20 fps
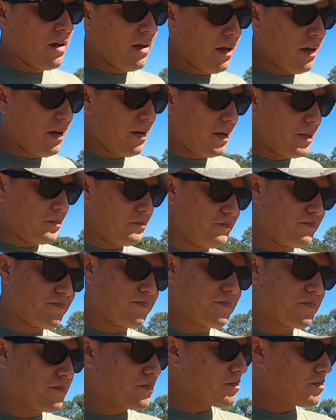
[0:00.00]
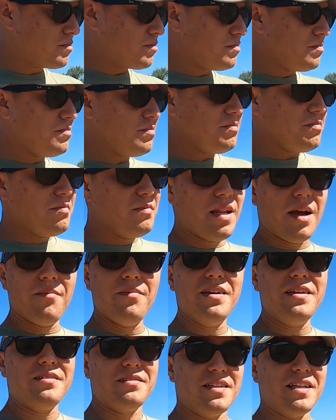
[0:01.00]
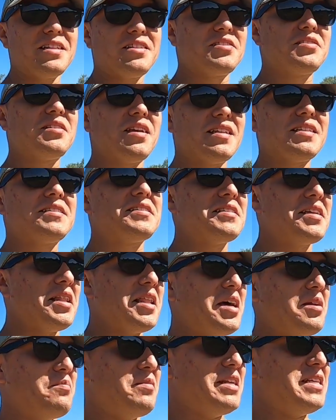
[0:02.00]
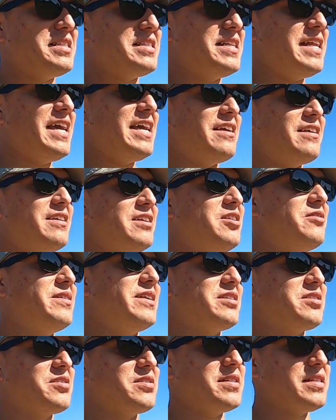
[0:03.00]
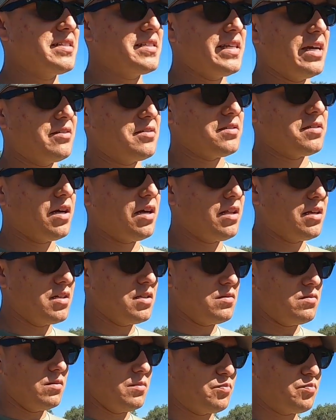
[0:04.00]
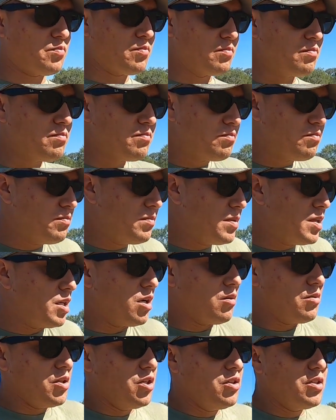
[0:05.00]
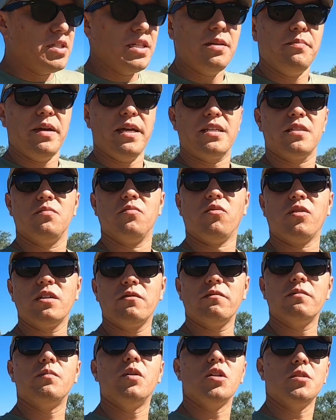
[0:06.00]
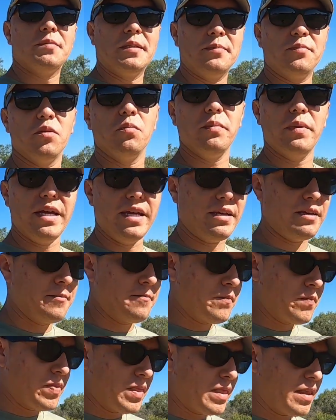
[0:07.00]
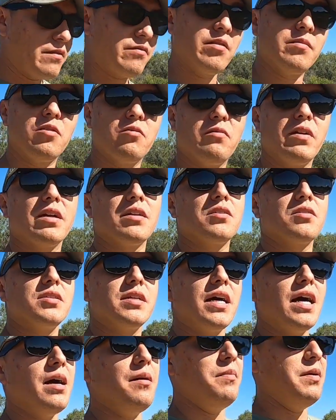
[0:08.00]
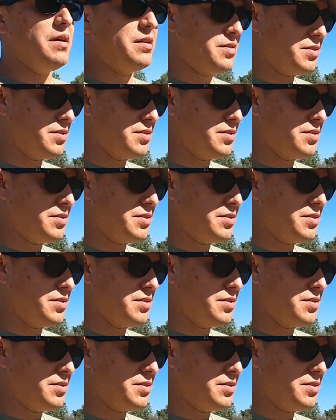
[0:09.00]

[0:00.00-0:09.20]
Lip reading: I mean, that's a lot of money today. You know, an extra $6,000 will, you know, usually makes more than what most people make from their regular job.